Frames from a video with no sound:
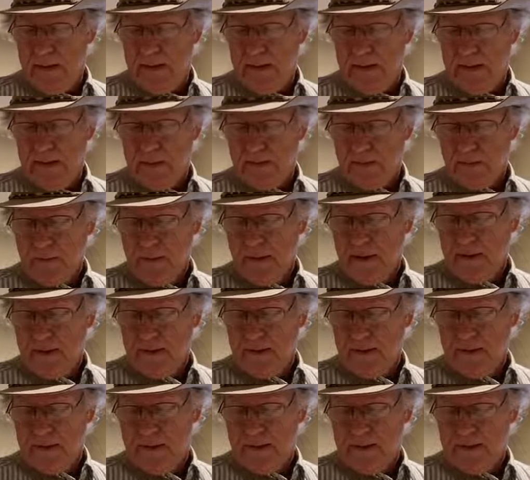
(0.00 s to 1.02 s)
It is
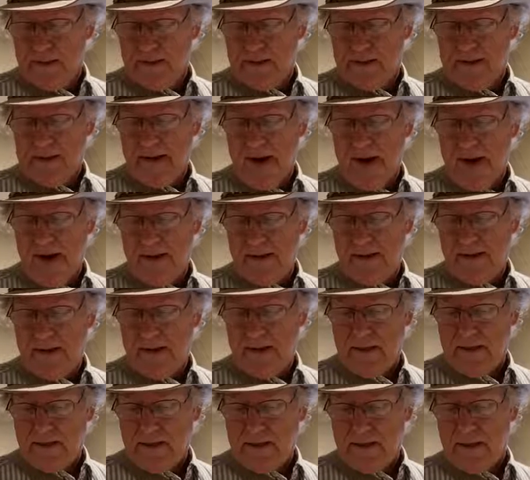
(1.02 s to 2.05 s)
written,
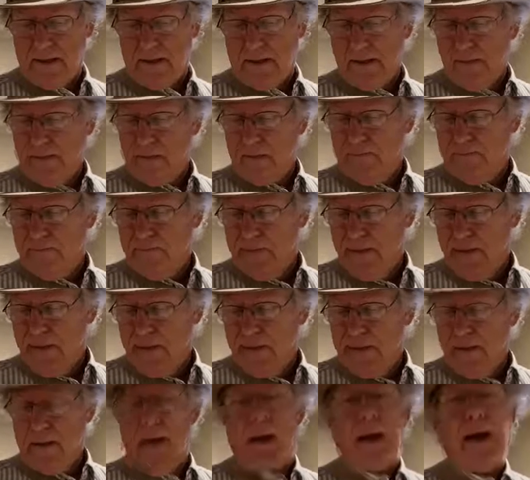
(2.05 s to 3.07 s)
Stand still
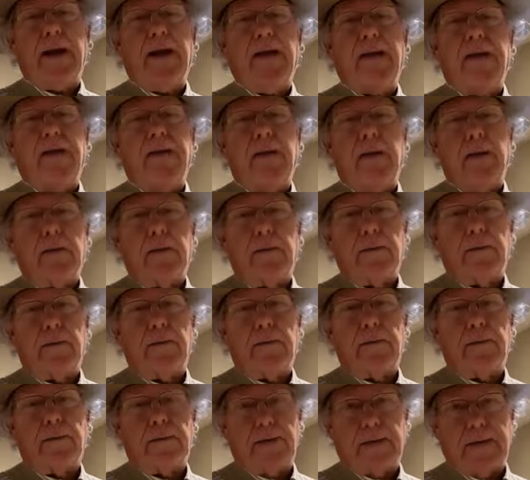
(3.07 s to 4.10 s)
and
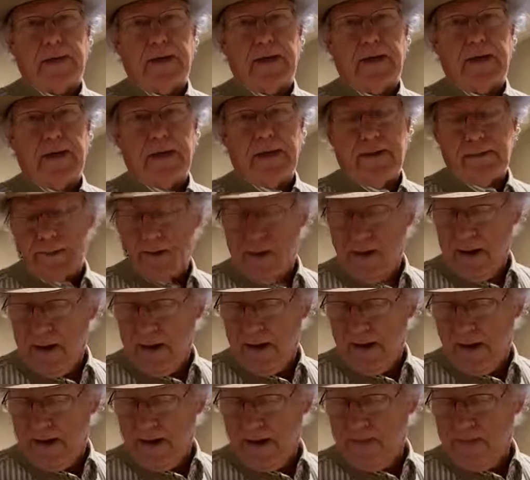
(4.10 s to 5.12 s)
know that I am
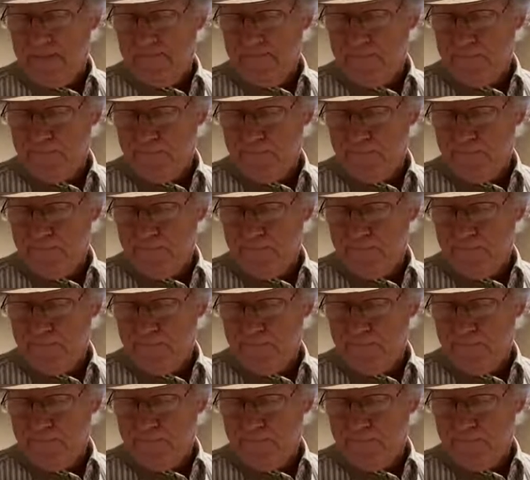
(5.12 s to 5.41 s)
God.